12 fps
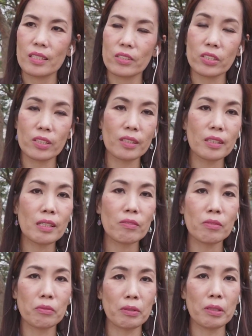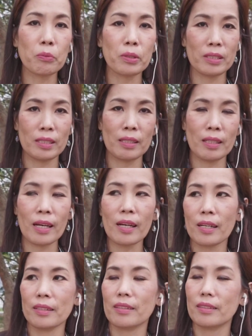she didn't even read what's in
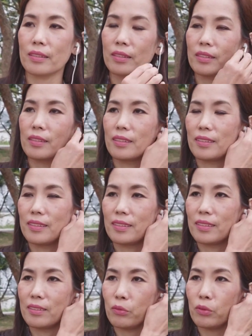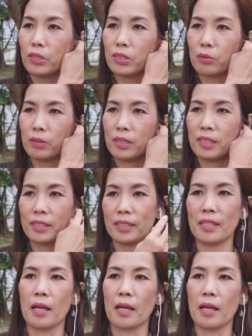that, which was